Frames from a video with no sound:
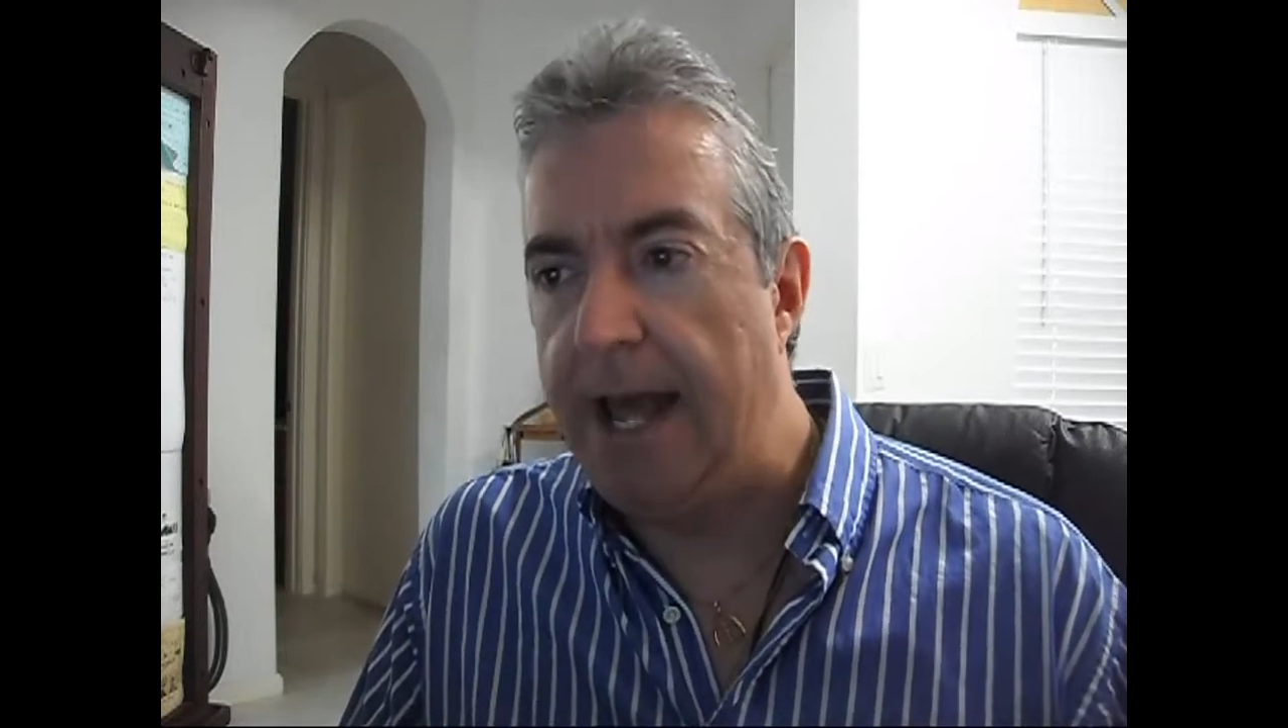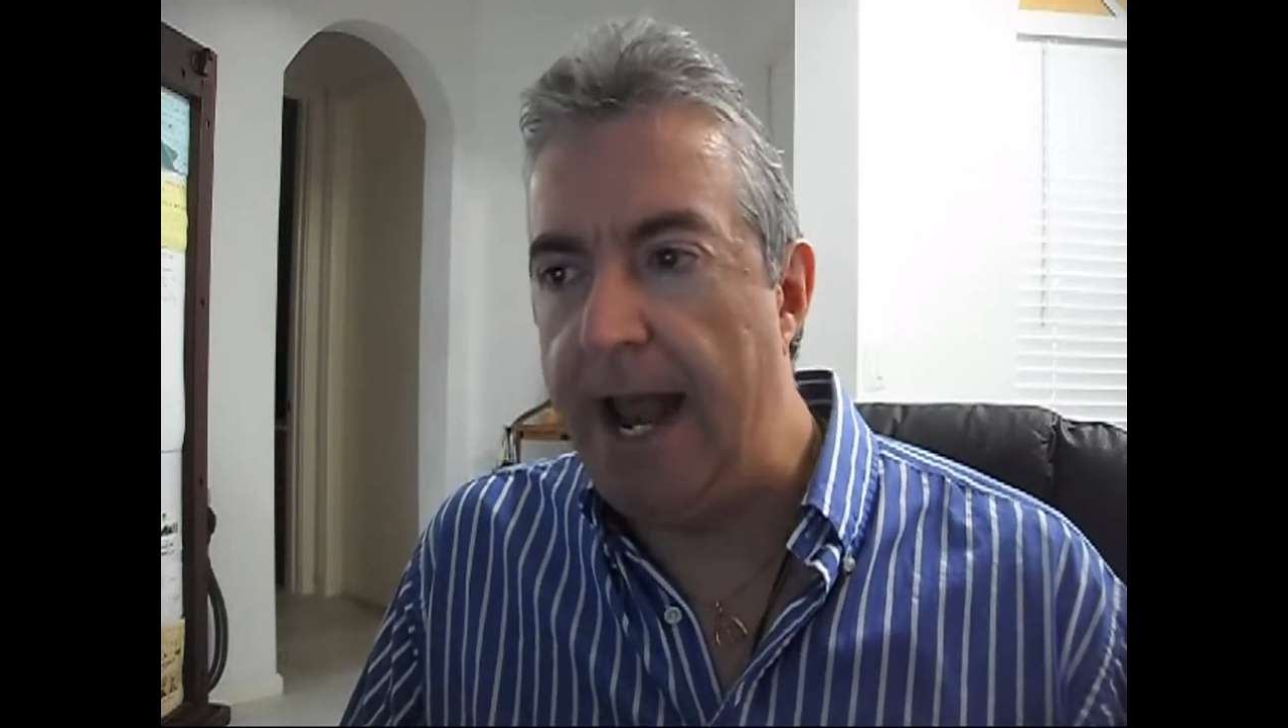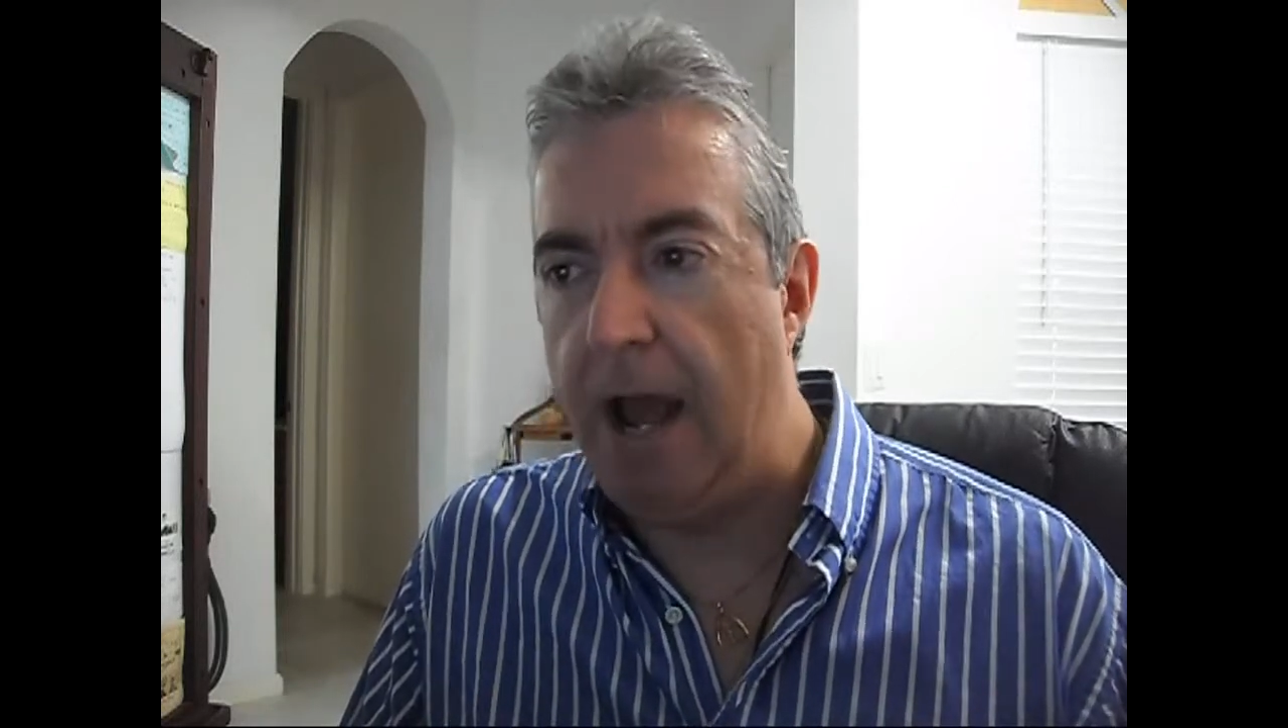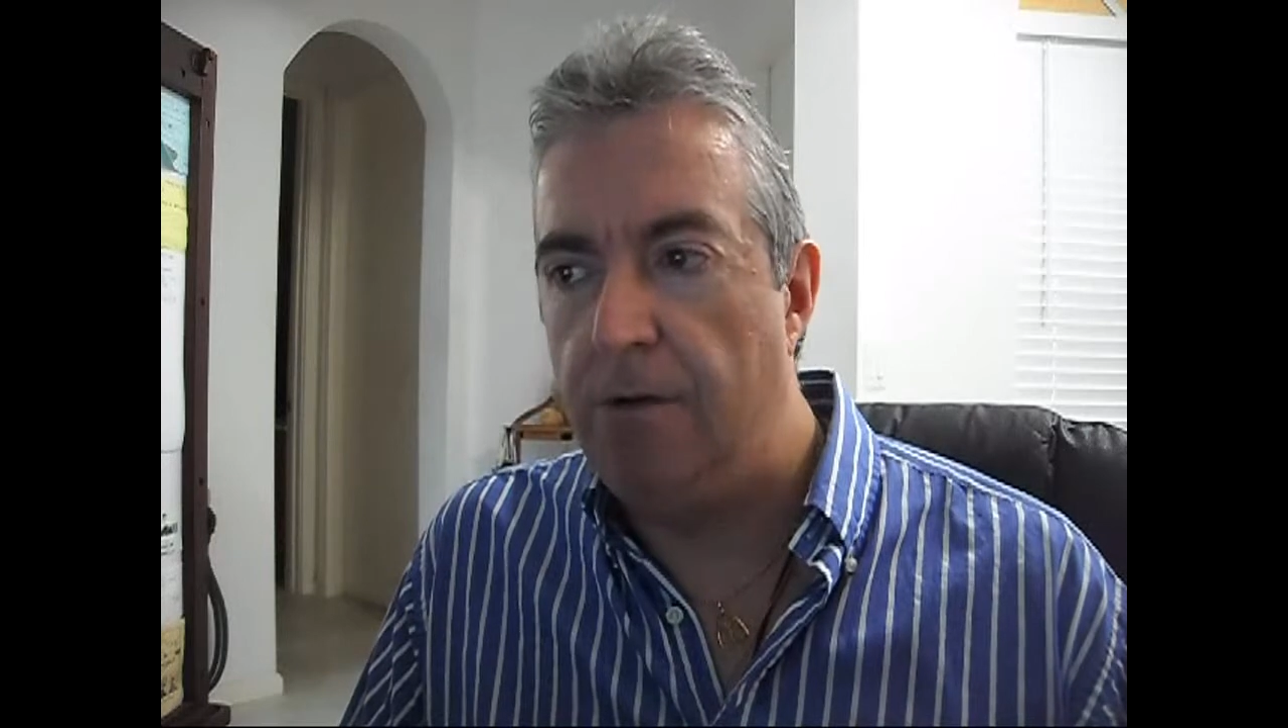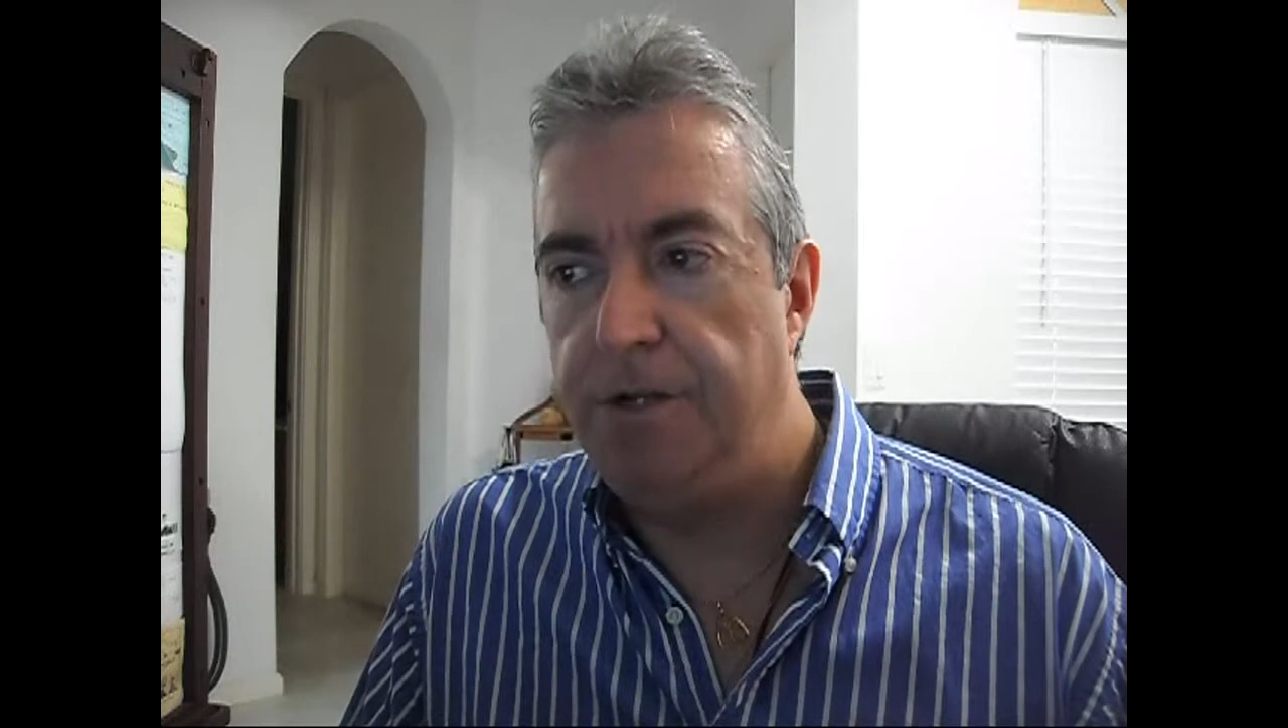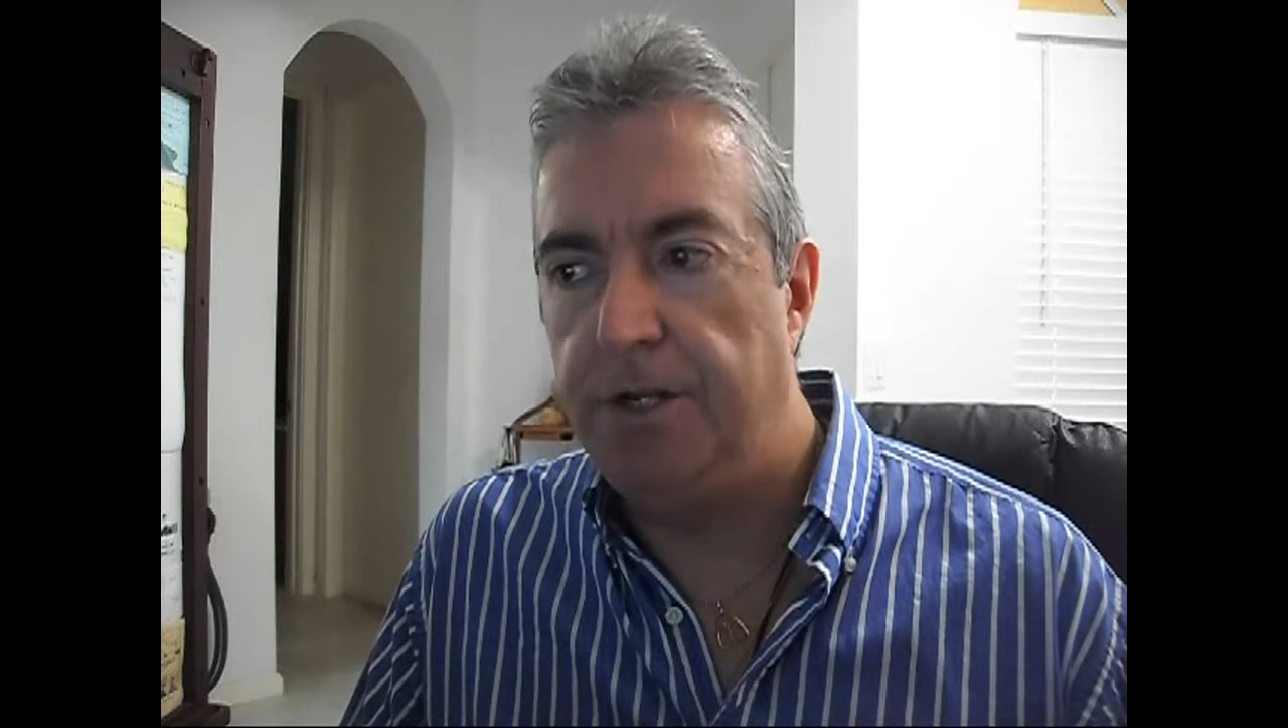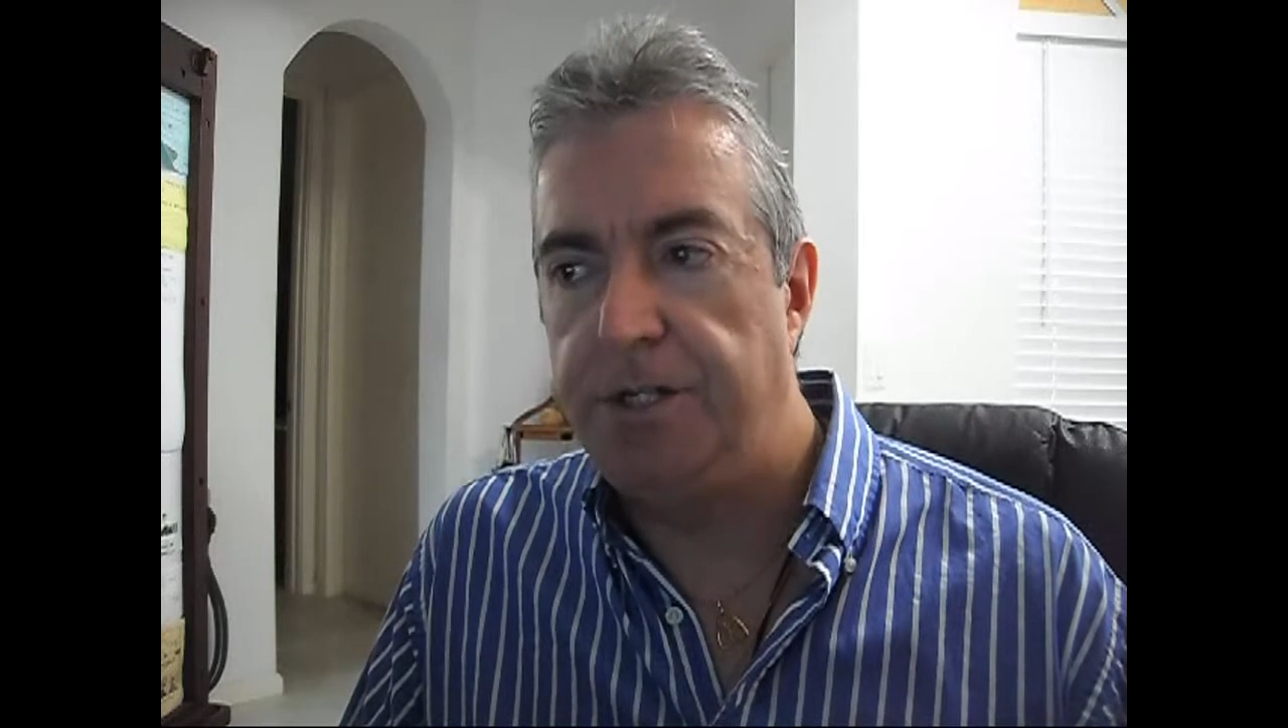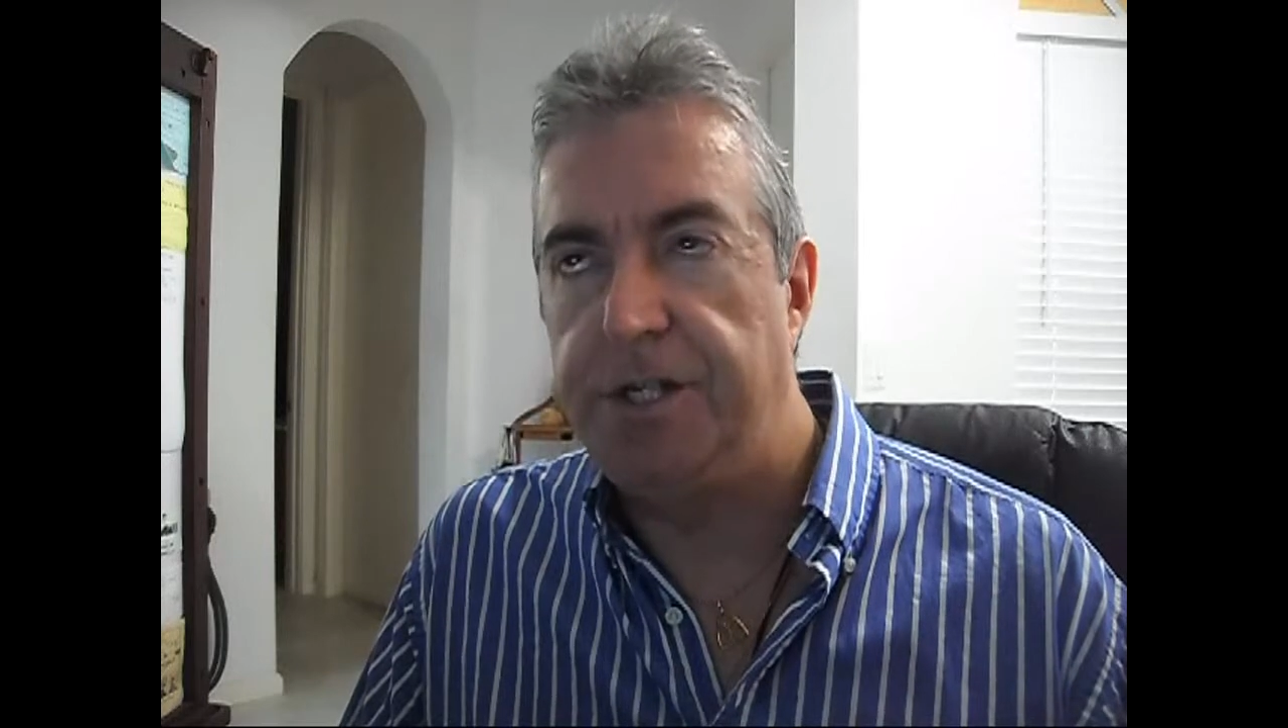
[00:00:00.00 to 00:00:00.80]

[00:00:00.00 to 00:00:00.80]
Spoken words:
that out.